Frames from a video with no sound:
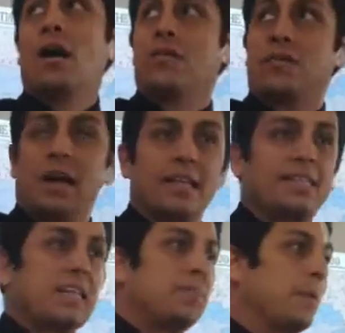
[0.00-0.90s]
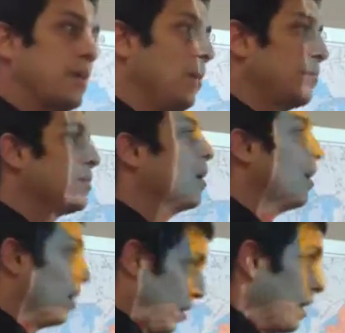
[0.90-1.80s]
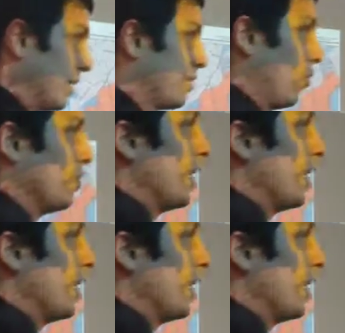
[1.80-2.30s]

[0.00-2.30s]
the United States becomes its own